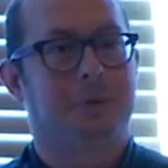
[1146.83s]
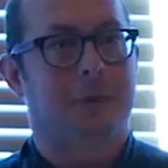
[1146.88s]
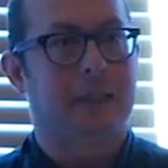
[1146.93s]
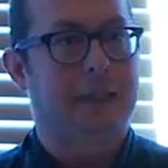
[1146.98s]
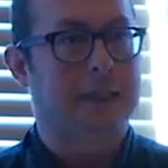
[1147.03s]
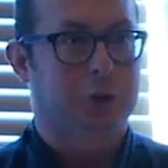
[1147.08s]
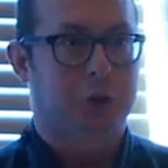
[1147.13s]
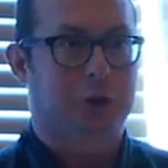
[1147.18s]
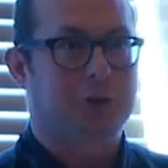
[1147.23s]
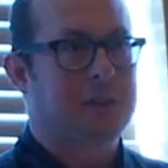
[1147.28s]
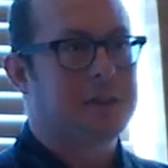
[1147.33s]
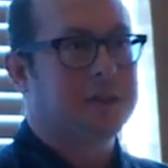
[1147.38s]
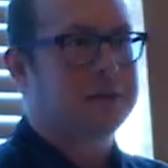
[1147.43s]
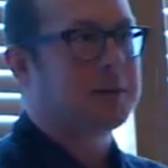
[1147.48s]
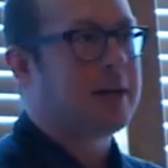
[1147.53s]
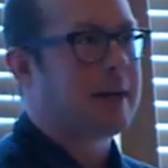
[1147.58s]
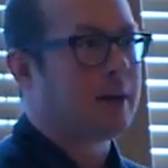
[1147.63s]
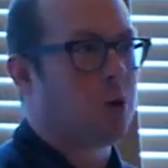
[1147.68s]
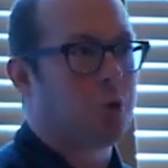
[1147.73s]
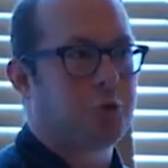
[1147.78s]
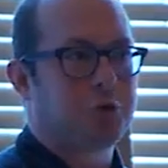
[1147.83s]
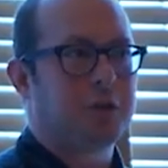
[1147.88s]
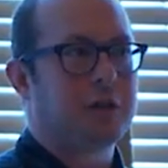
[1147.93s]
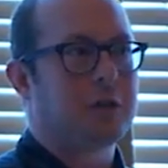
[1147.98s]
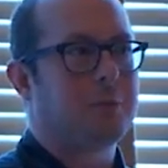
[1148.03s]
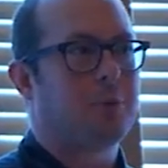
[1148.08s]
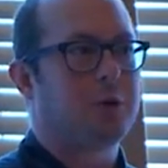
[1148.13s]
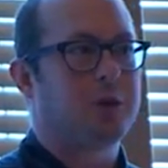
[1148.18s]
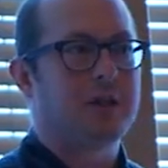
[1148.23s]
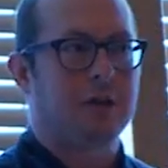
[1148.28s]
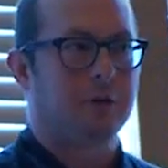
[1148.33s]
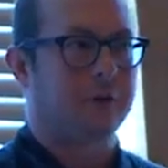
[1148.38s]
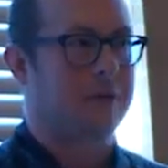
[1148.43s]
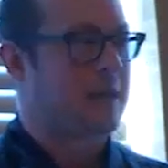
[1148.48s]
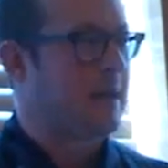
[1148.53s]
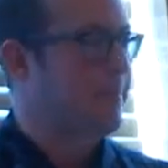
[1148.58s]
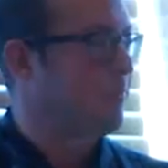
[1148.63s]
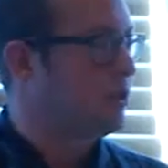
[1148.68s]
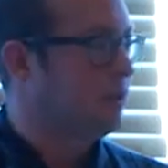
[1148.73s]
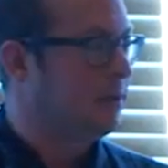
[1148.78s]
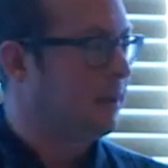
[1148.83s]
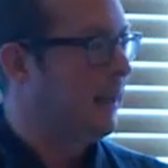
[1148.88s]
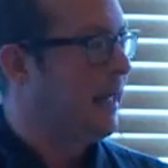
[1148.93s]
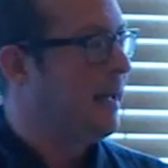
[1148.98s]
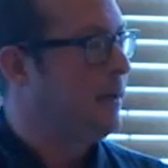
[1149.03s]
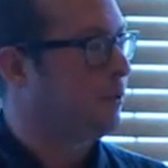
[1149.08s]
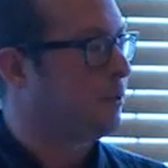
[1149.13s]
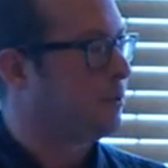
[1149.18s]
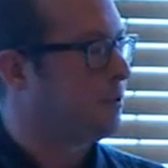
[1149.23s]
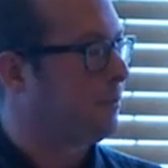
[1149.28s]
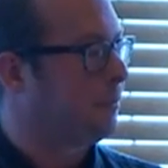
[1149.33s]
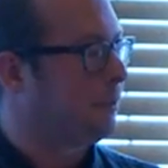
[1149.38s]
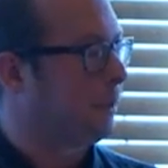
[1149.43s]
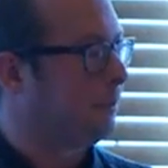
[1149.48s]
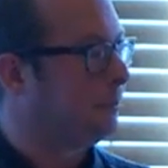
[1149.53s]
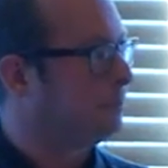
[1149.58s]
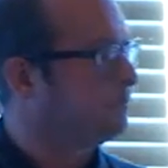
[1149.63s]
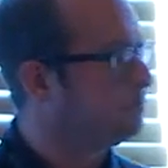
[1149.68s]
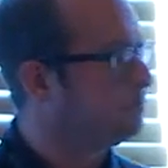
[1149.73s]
It just sits there costing you money on an Amazon cloud or something.